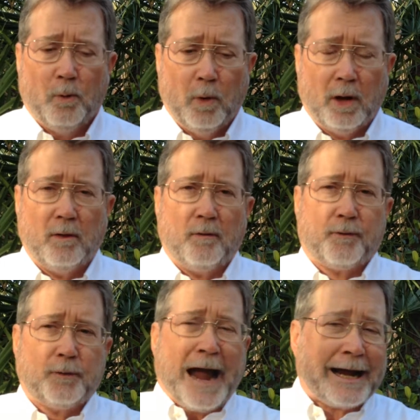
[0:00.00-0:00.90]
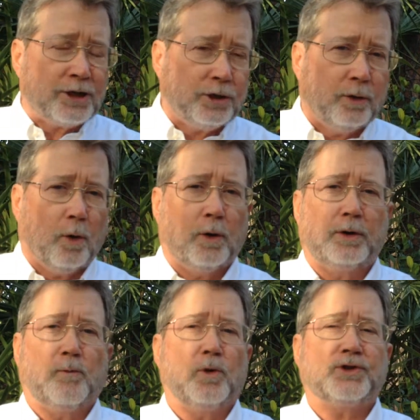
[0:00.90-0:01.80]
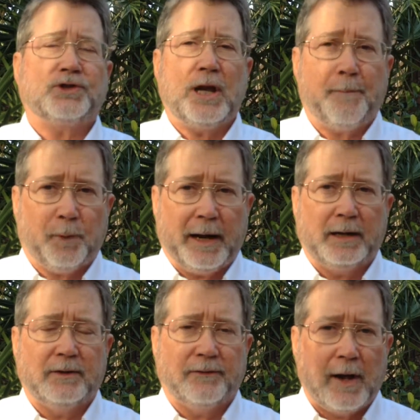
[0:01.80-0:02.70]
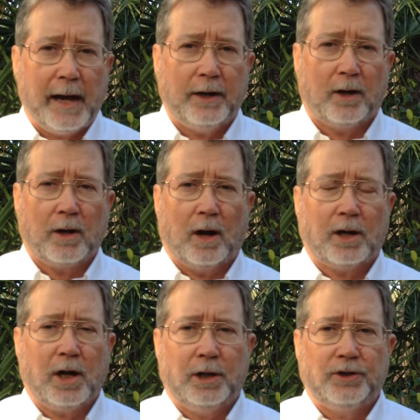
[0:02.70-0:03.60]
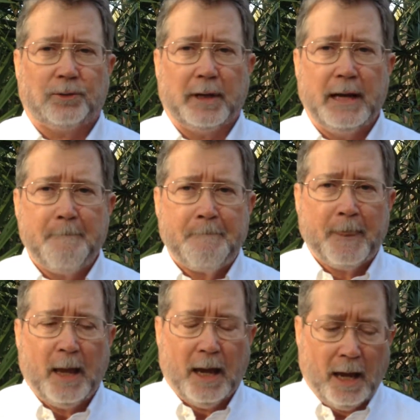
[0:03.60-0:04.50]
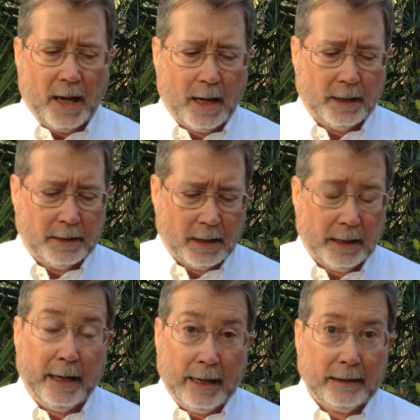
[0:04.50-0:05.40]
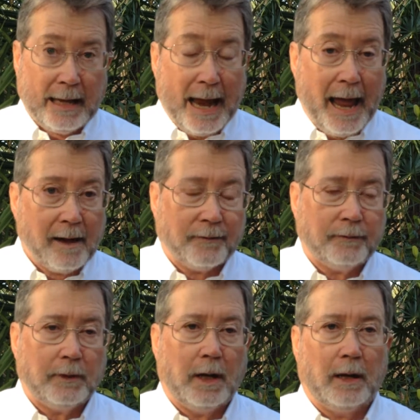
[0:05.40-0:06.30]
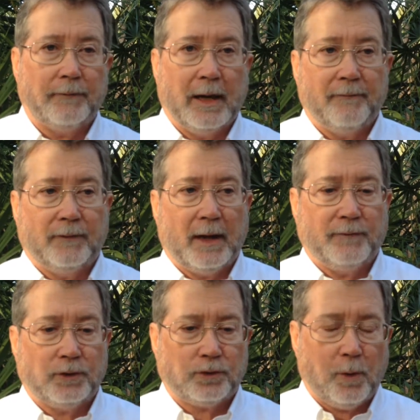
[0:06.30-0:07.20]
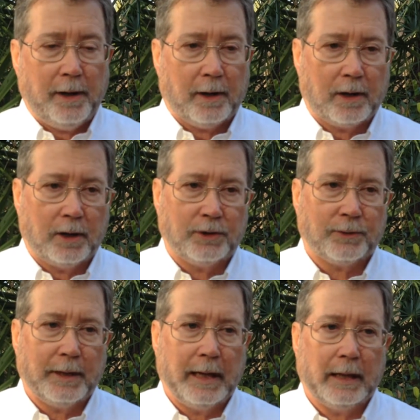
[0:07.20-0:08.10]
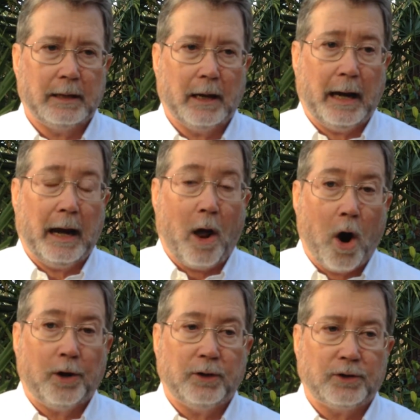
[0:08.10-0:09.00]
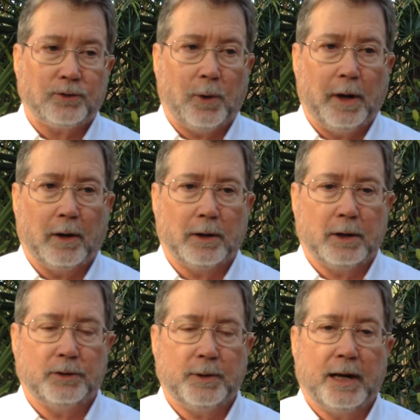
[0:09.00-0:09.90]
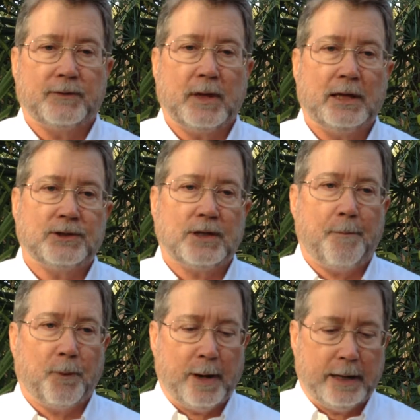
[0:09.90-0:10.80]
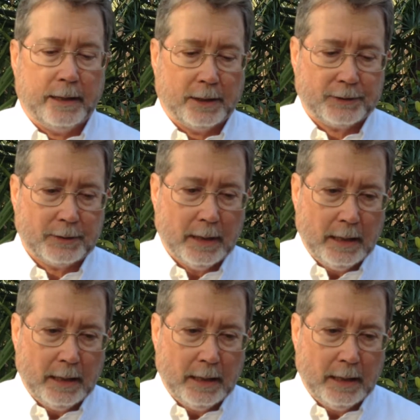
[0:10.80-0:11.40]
will fracture or will separate and divide our country. And they have. They've destroyed our country and are destroying our country and has separated us.